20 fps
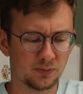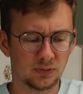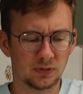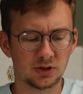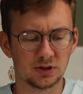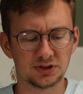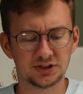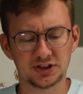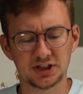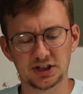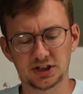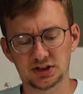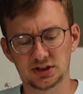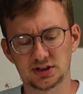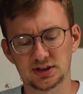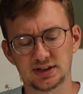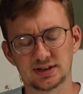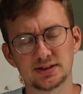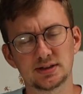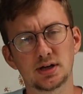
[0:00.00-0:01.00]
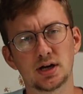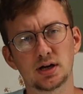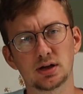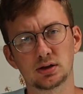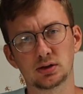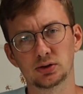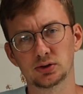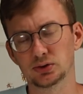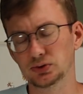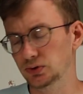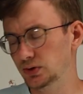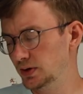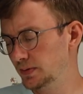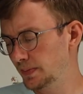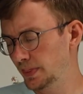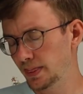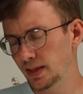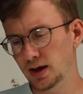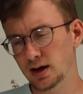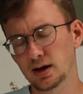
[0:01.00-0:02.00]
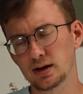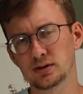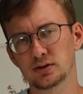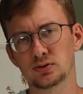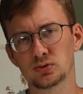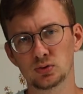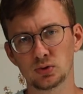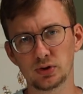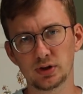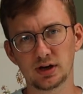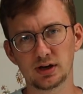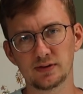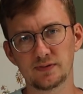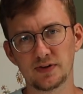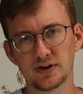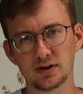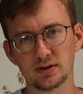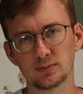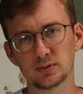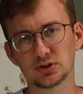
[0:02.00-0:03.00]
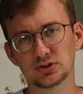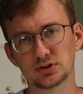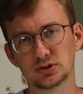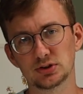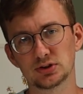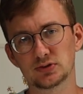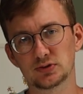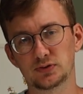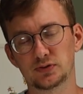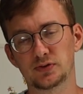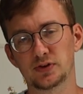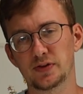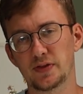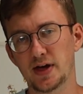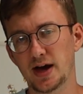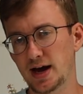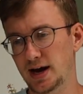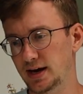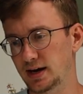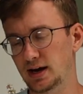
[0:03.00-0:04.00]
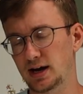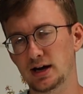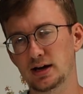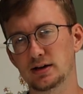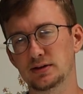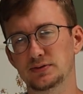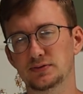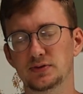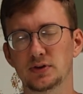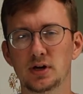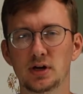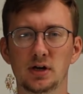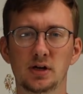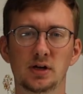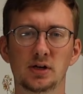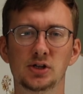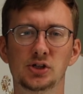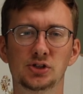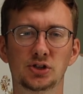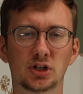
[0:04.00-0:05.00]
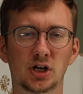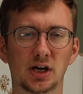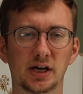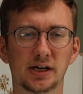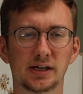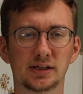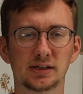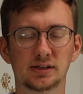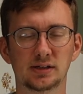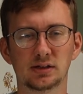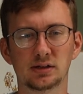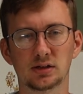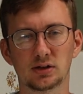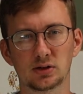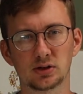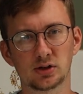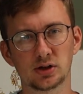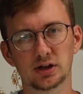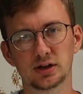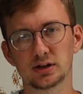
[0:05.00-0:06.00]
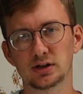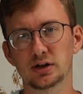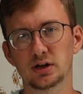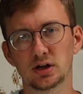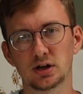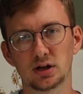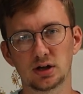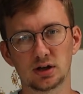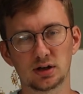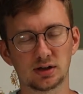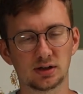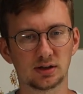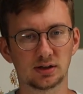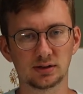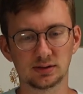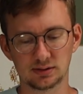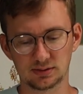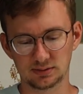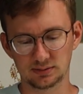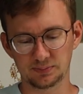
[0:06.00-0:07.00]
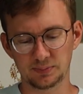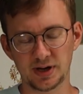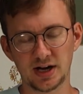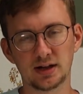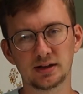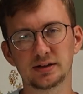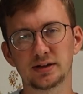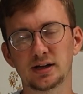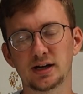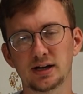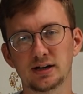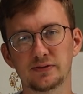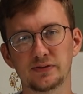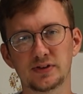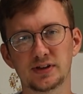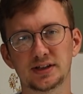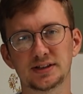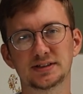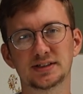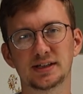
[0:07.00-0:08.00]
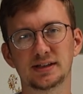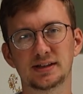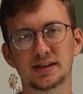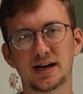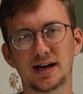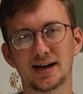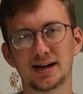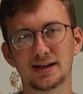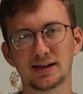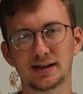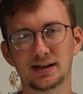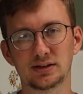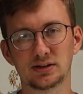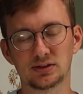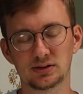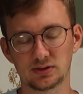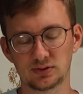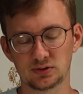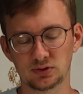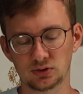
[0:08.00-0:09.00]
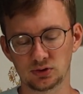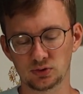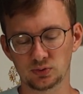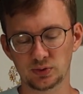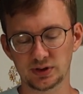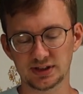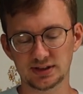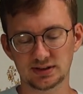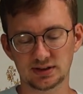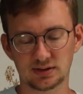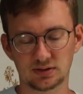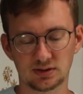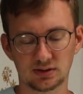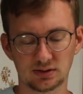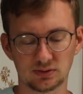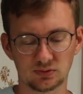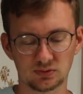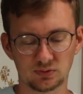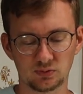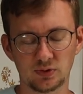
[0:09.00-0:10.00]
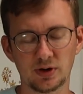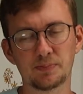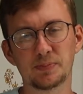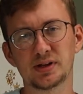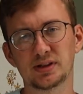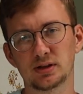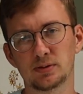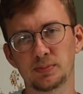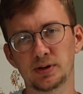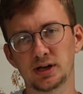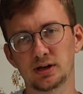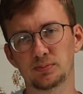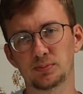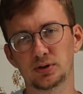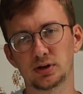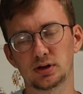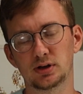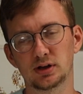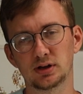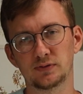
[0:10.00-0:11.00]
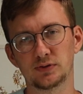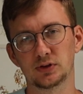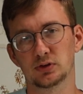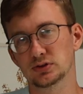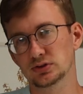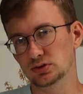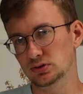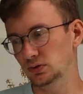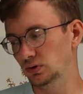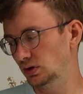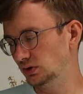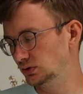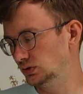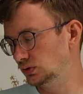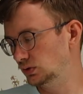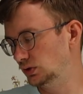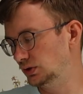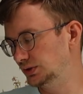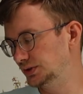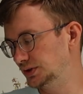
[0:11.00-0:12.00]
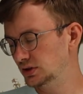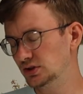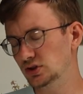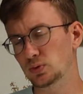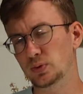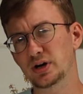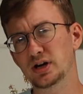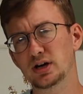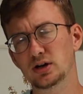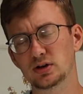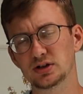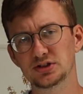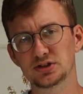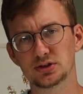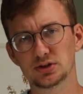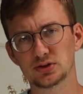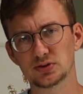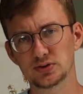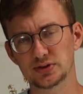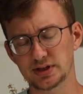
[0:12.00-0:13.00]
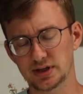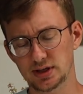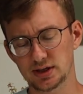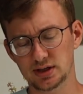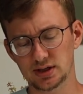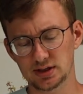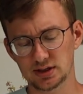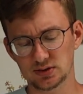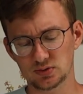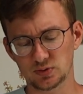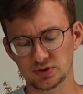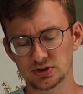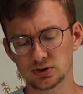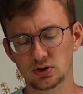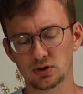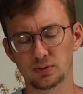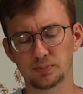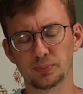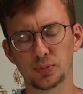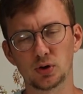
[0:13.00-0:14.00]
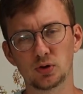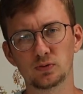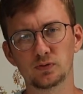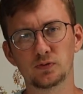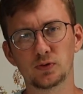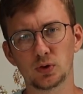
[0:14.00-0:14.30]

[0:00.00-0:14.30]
little section that's not glued. And the tool that I found most useful for that, I've tried, a credit card, a palette knife, things like that, and you risk ripping the paper if you use the wrong tools. So what I always use is what's called a bone